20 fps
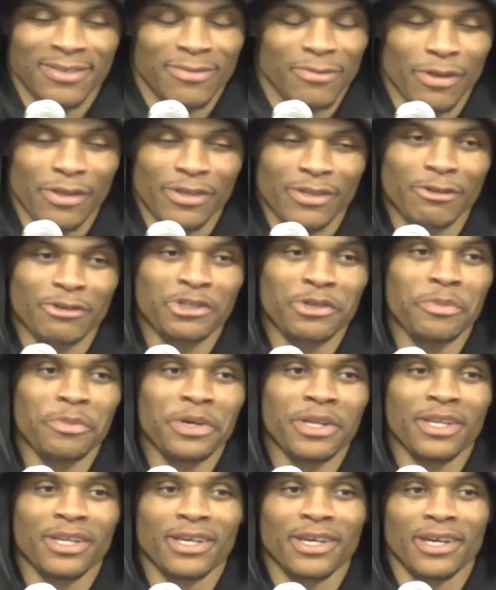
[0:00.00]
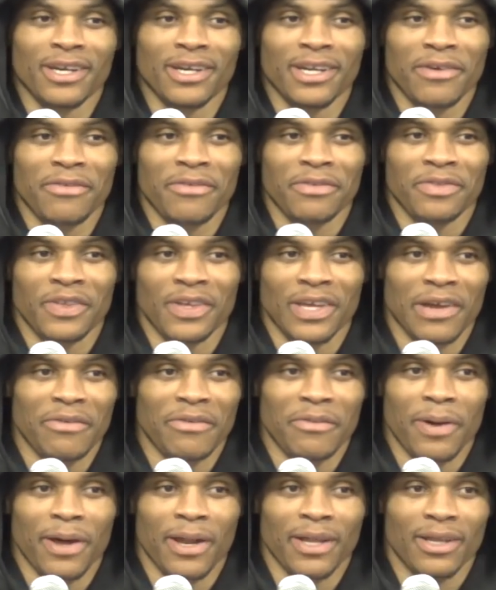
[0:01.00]
With social media and everything,
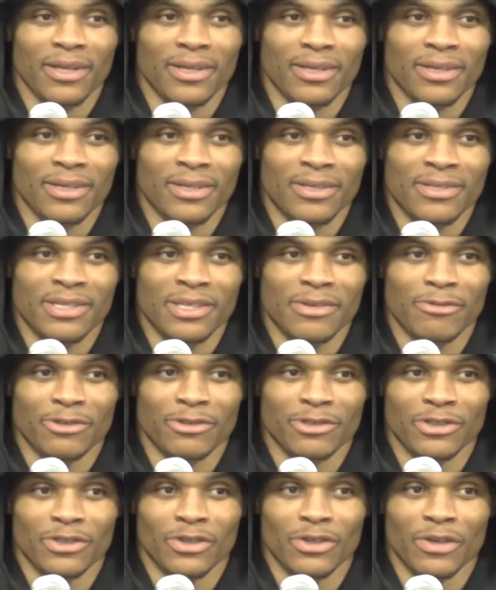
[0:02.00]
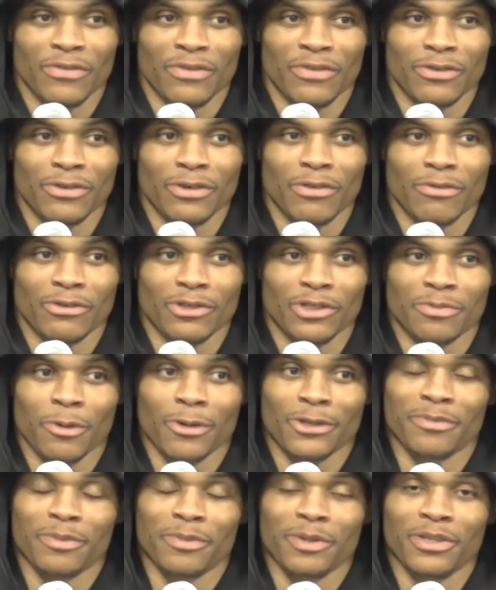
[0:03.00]
everybody can see what you're doing if you're doing what you're
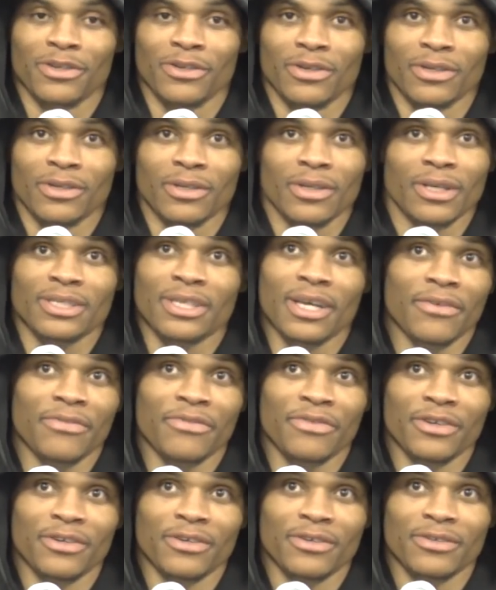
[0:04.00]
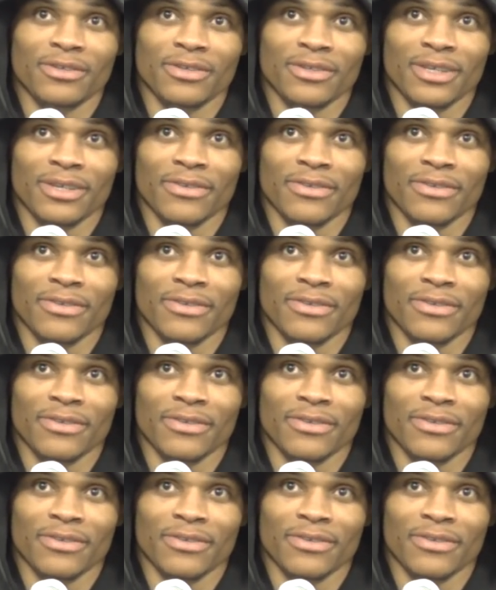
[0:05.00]
supposed to be doing. That's how I feel.